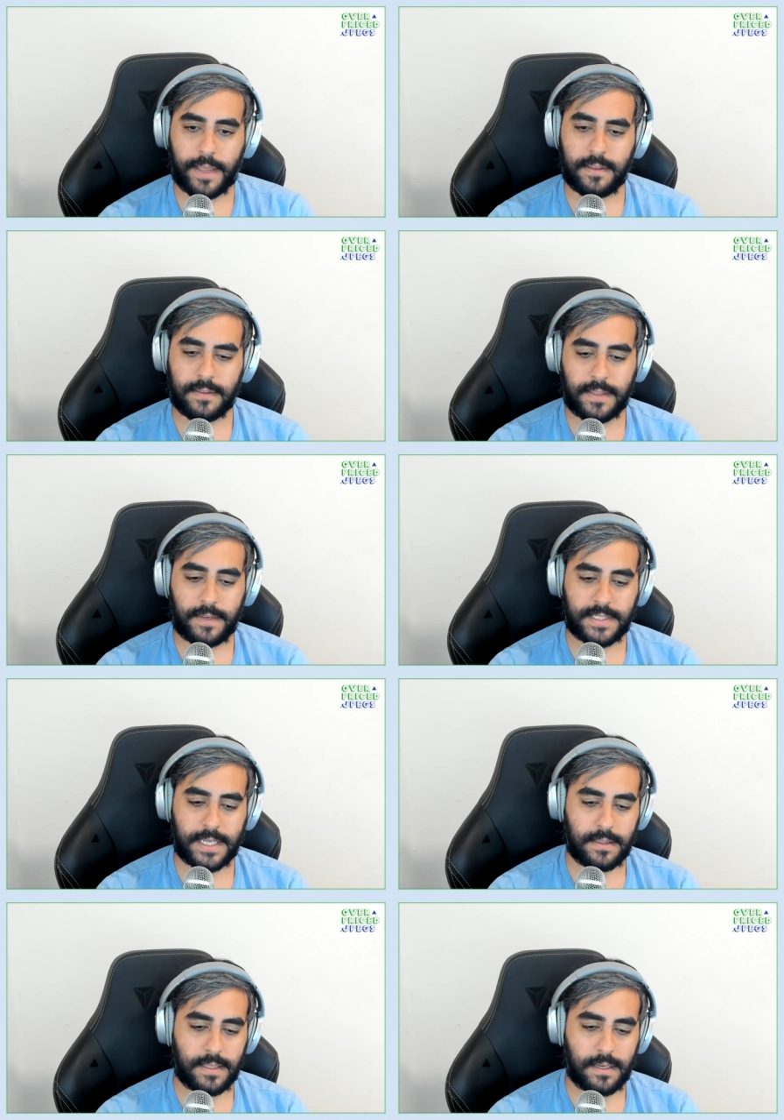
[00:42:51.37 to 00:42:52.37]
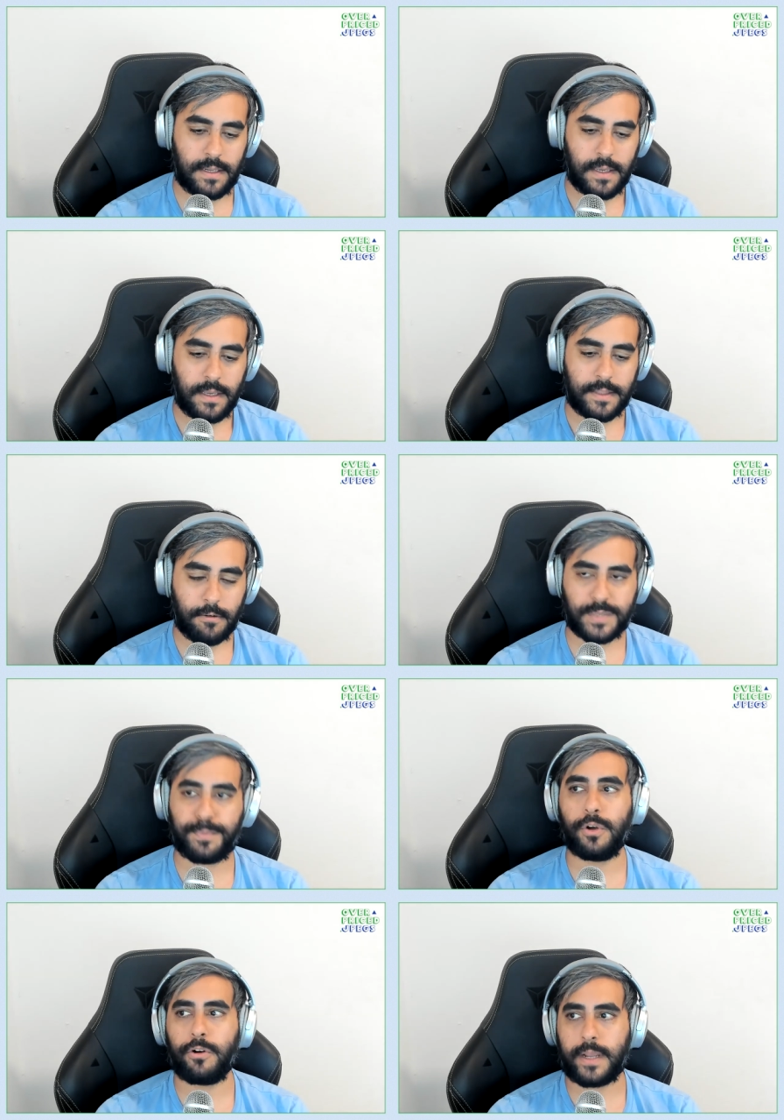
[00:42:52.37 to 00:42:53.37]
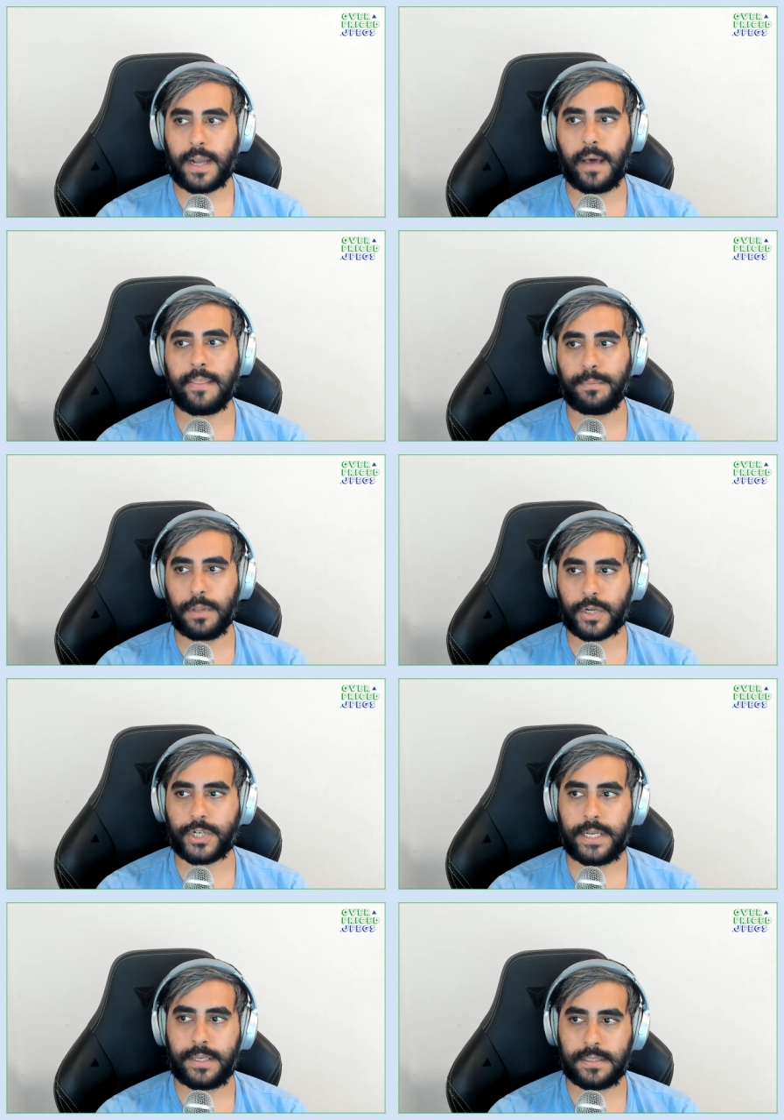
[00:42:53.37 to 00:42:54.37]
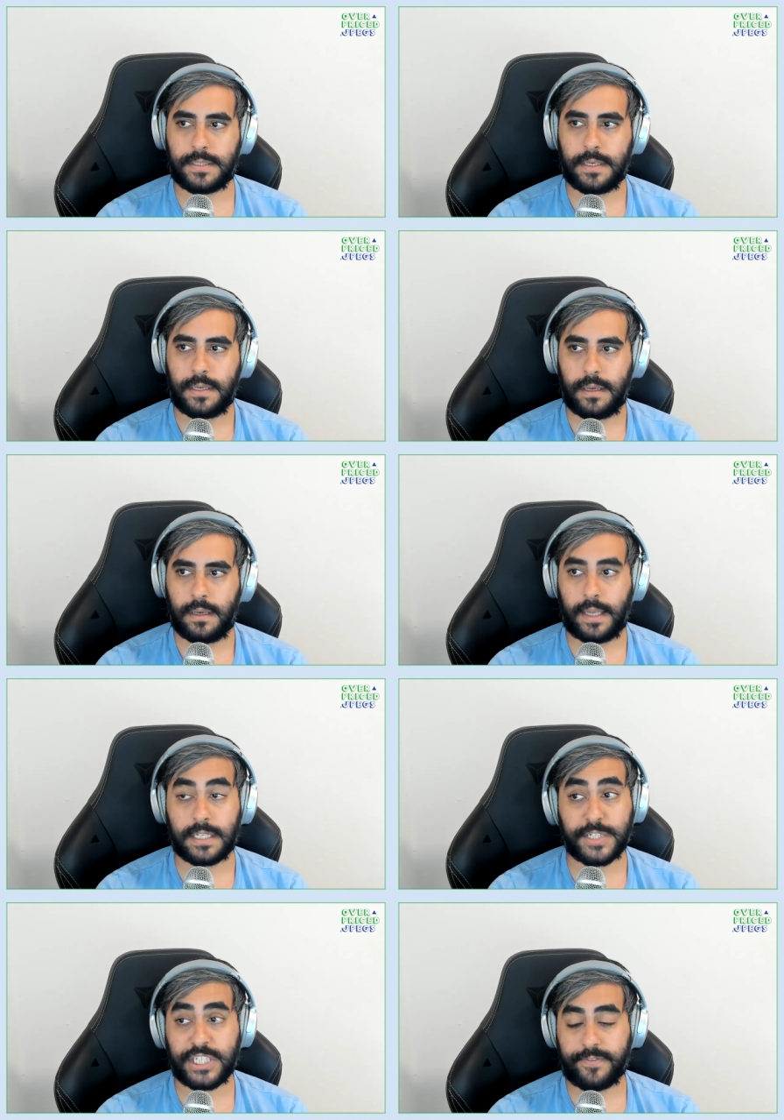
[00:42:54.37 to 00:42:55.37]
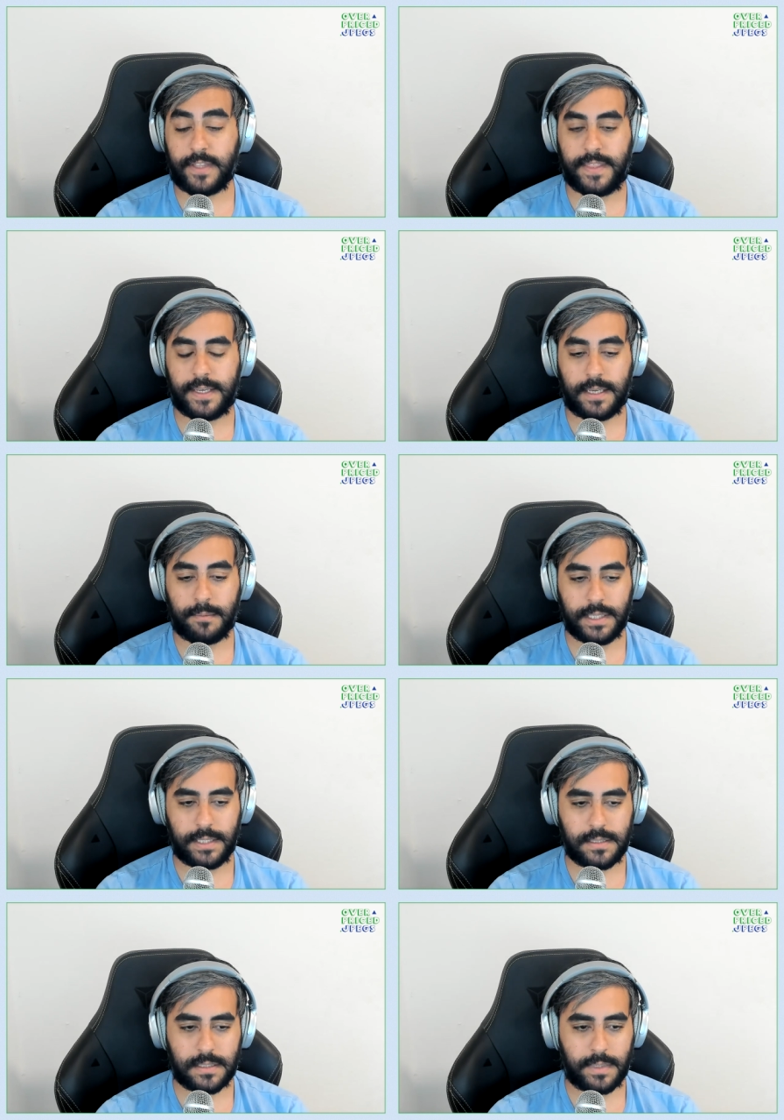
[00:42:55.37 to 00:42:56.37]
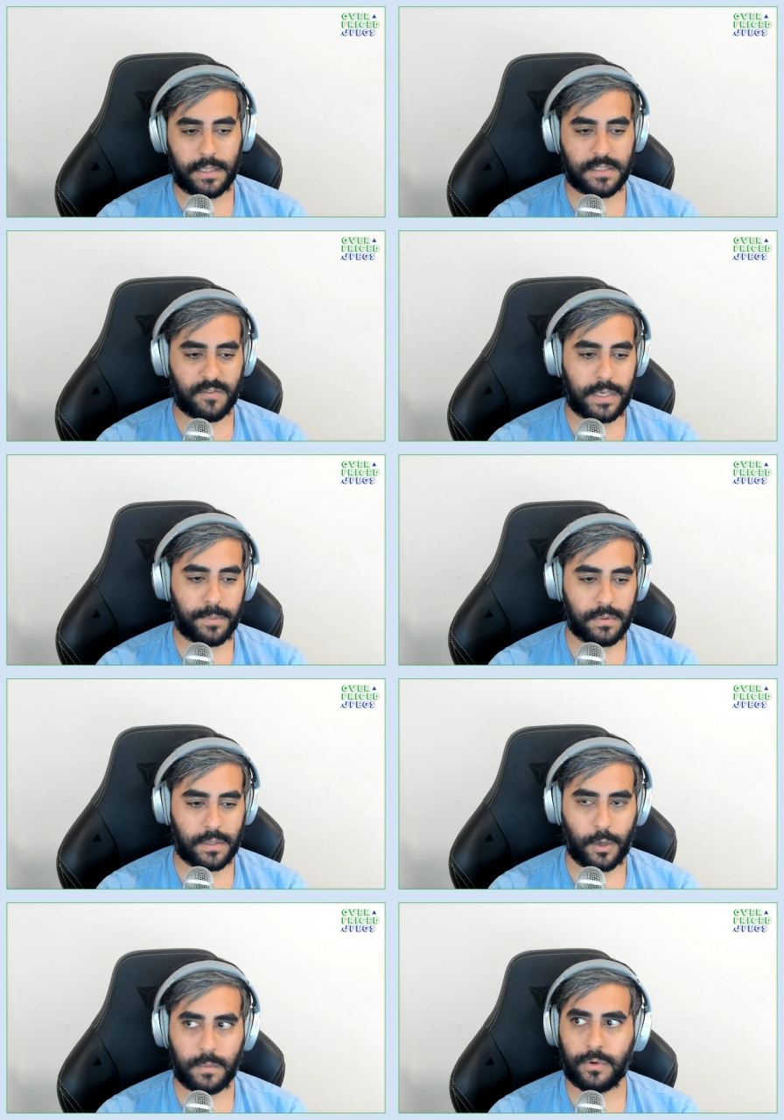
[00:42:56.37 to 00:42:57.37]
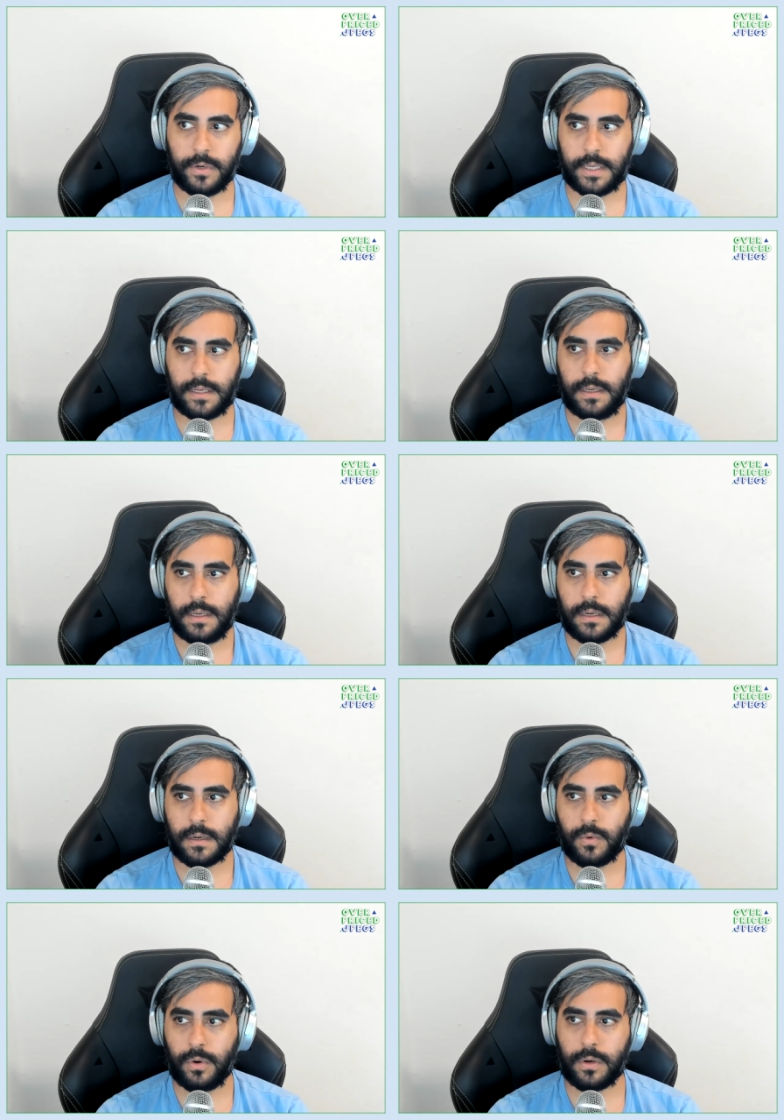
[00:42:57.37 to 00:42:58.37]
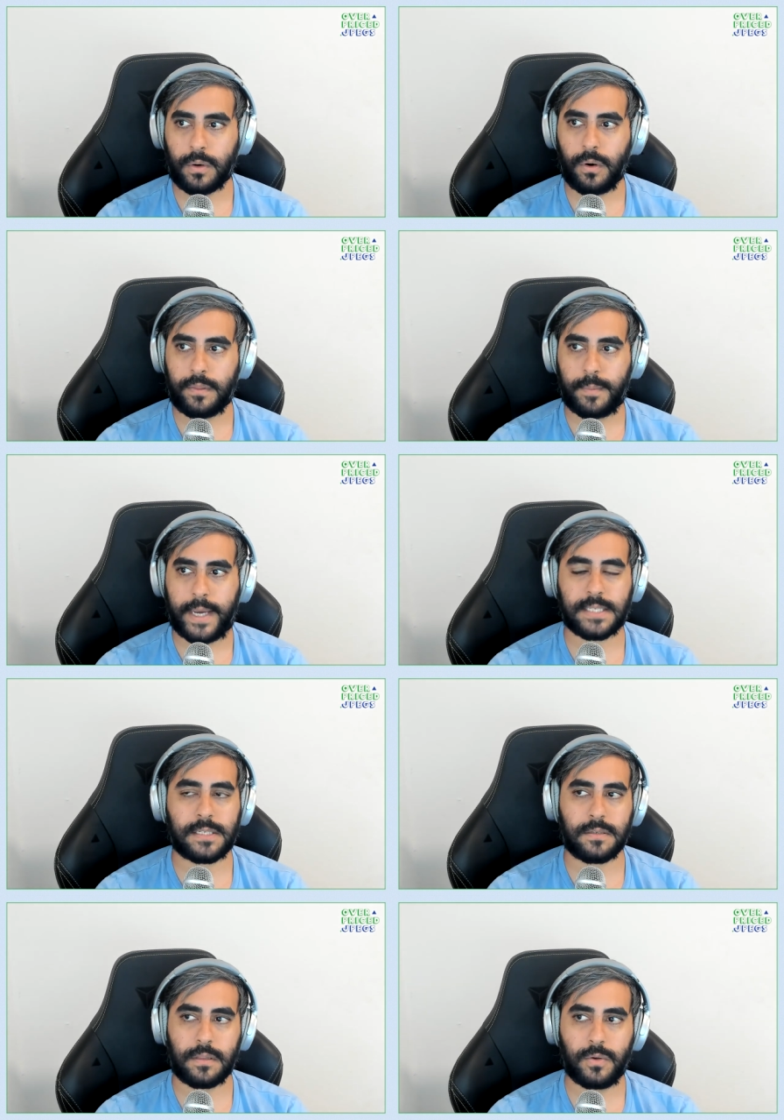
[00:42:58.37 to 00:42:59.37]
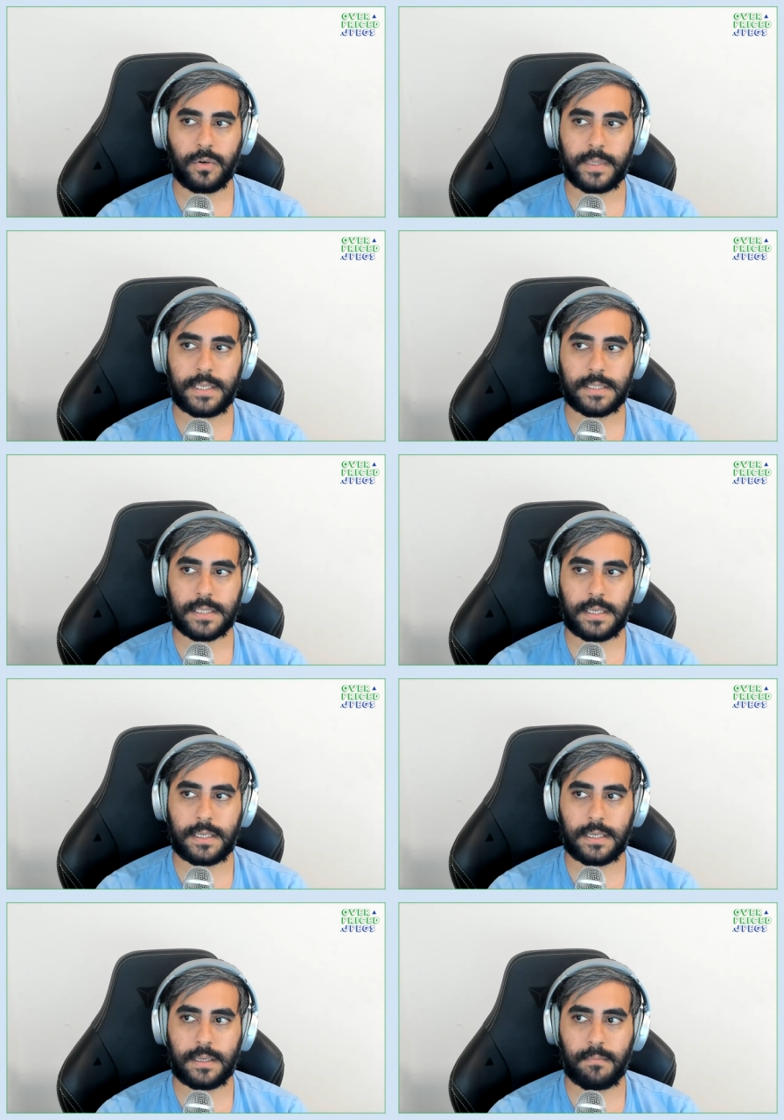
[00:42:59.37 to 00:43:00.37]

I think that they've said that they're exploring other blockchains, and especially if they're thinking millions and millions of people and onboarding quote unquote the masses or the normies, it